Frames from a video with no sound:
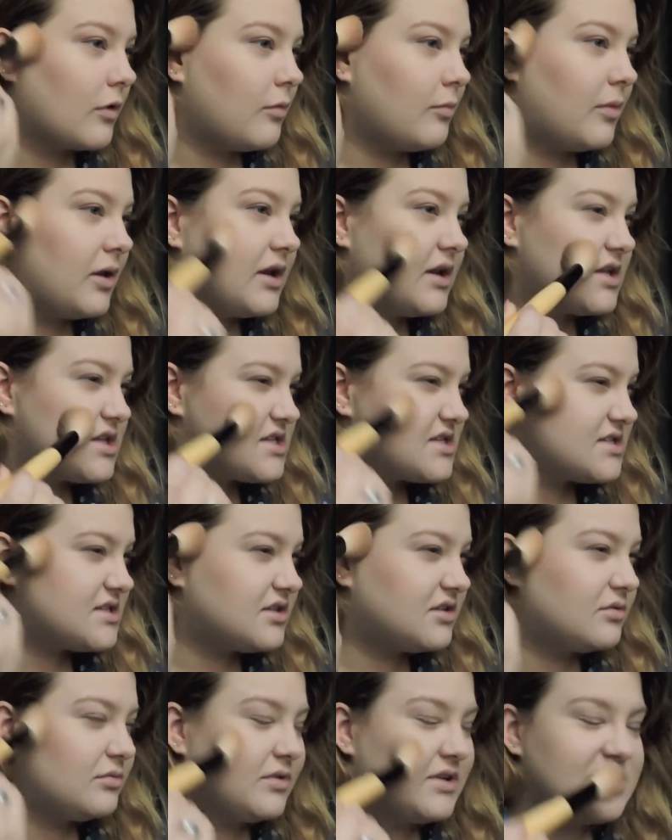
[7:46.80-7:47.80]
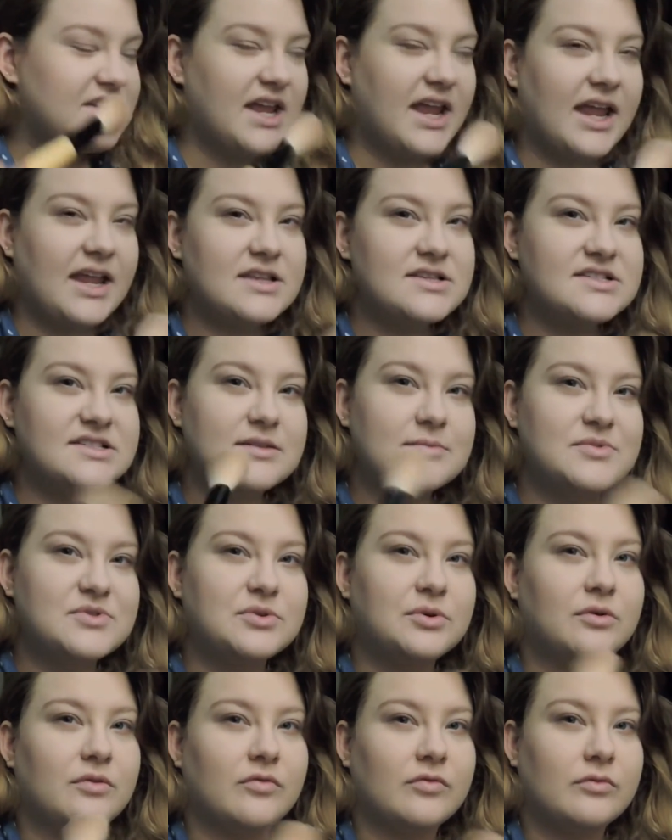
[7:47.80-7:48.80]
But it still retains some
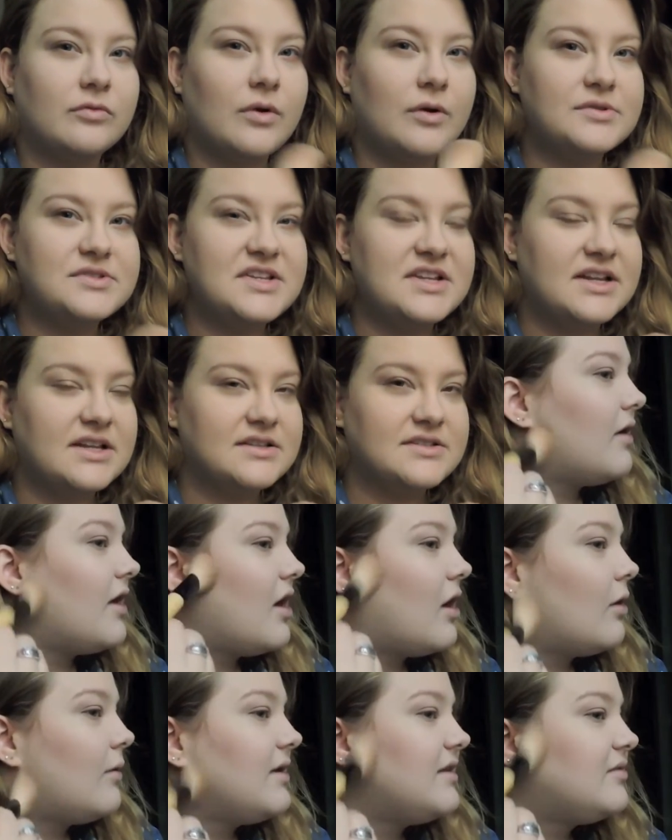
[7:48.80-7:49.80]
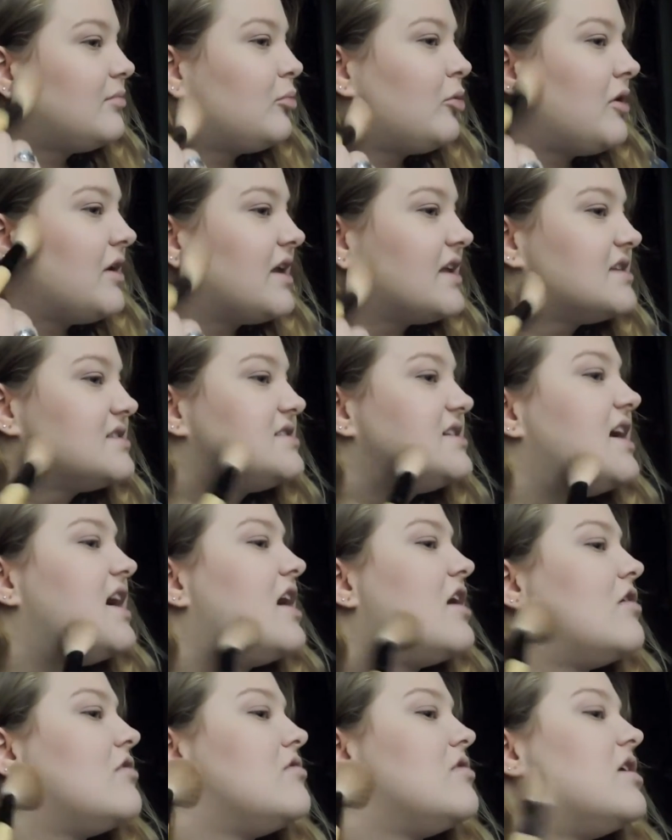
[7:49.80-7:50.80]
sort of rosiness. I always bring it
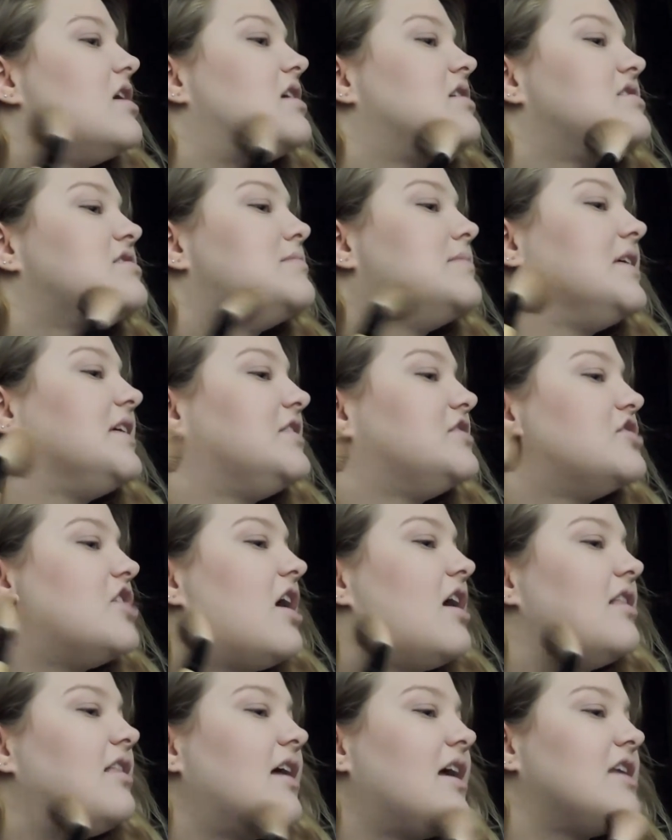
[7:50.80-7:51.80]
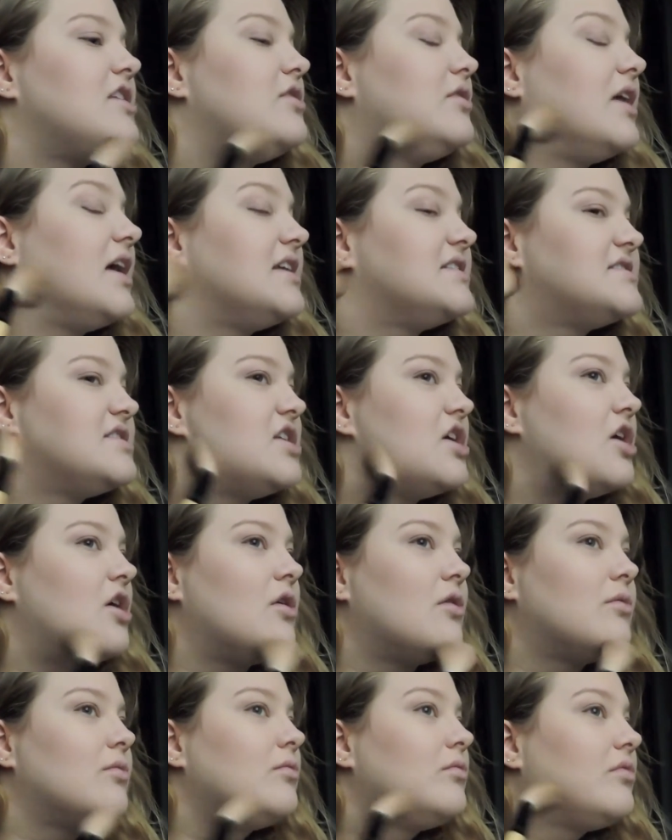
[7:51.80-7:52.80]
down onto my jawline. You guys
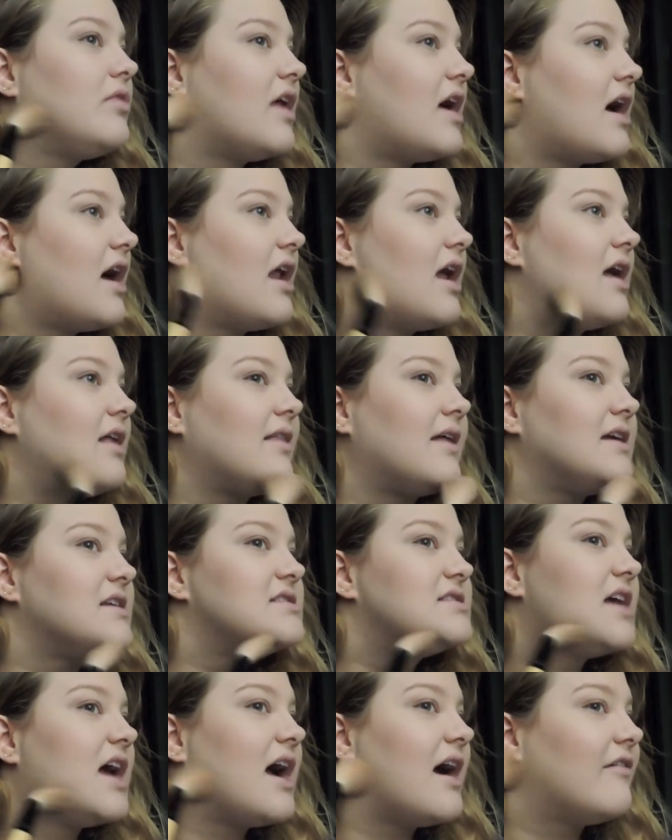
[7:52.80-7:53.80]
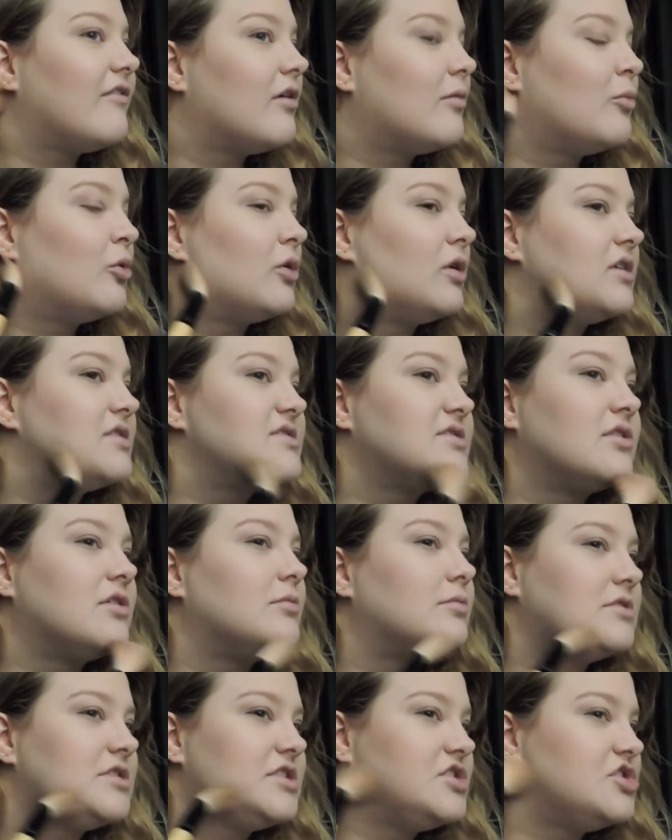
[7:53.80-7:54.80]
know that I like to have a more
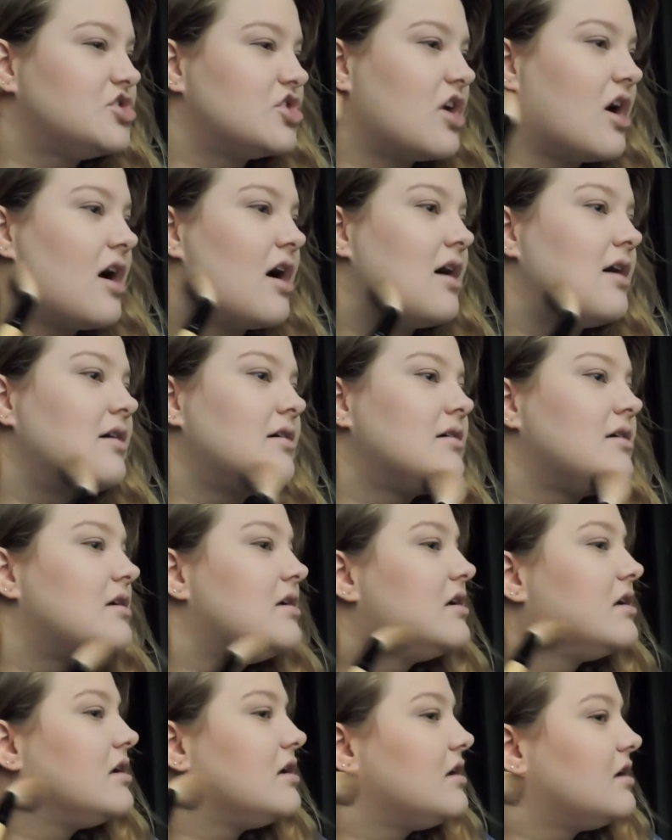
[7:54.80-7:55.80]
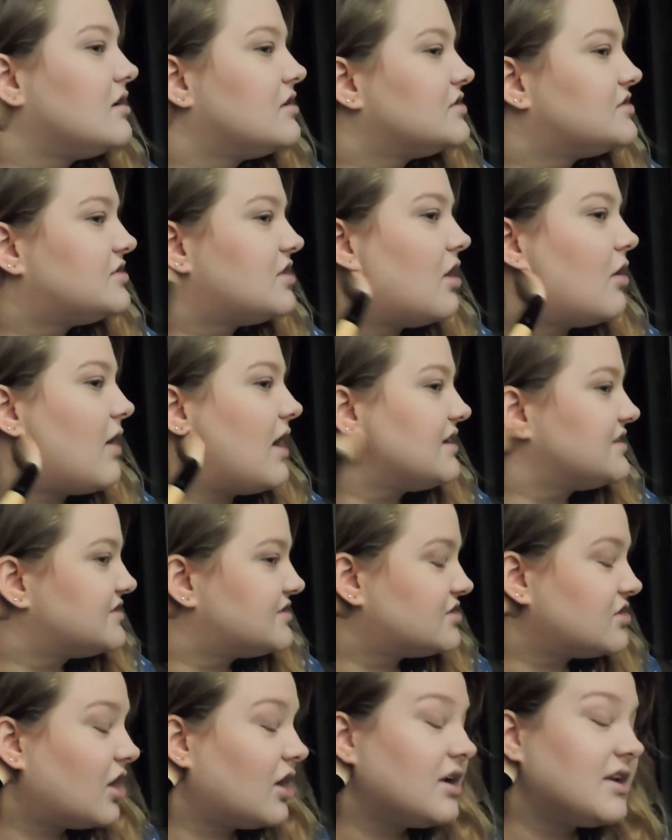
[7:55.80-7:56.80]
sculpted jaw. So I
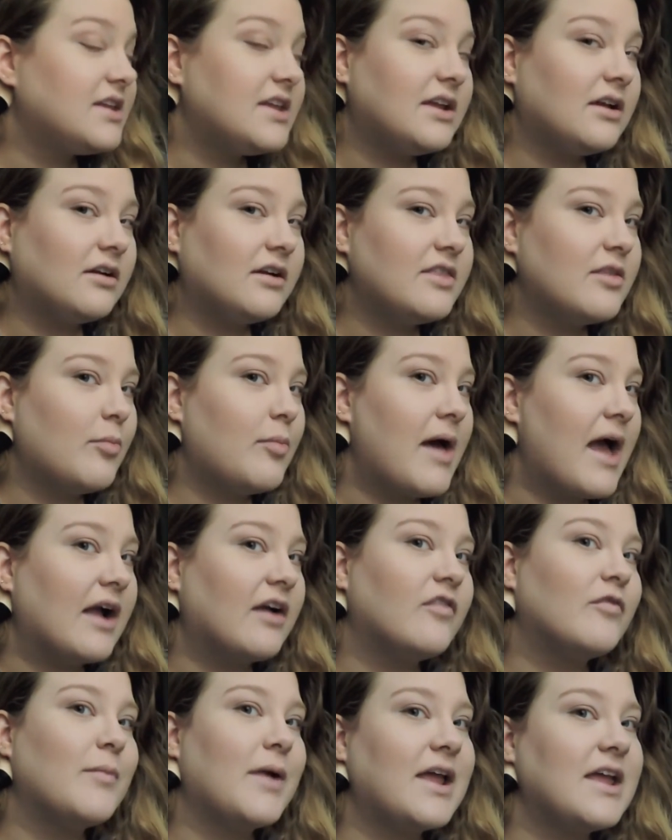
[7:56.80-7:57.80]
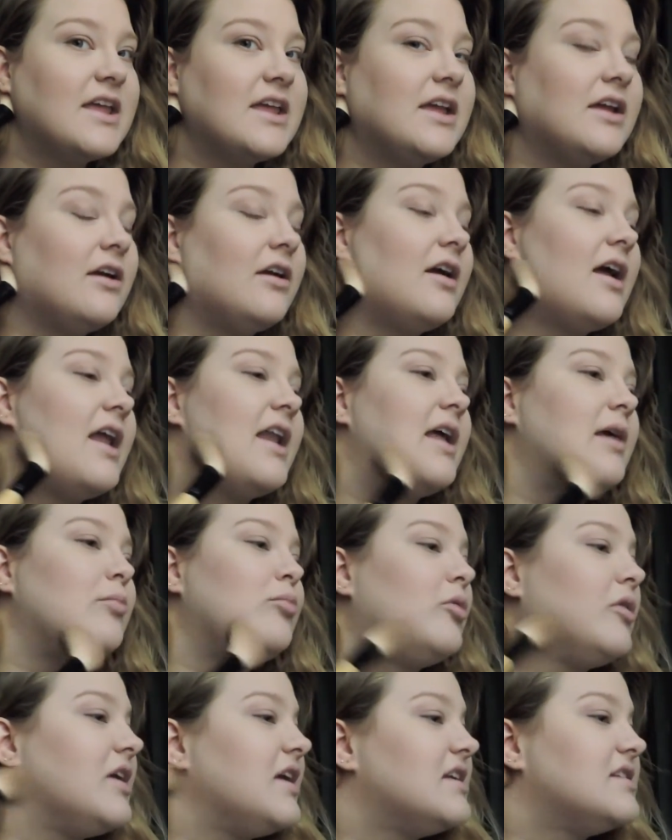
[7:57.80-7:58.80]
start here in the back of my ear and I
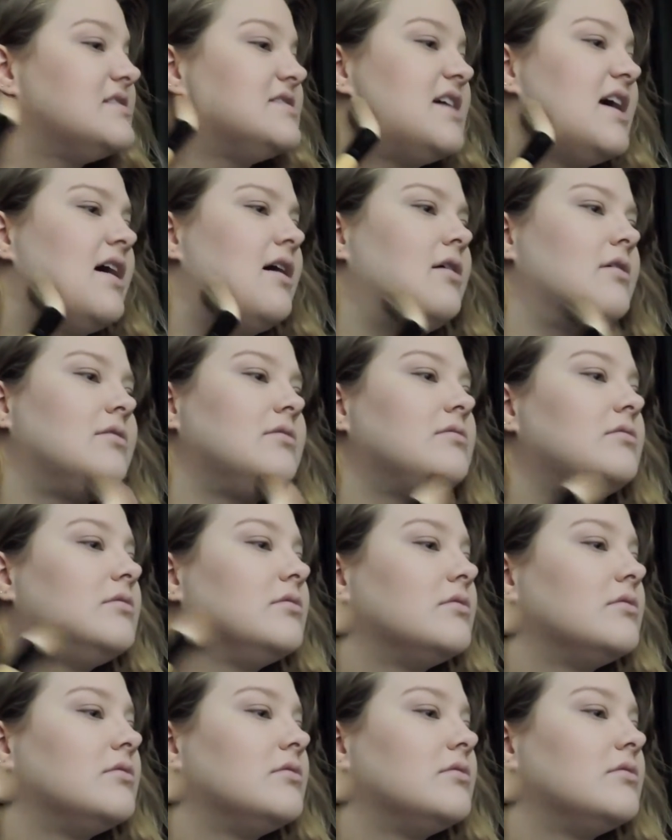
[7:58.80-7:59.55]
bring it down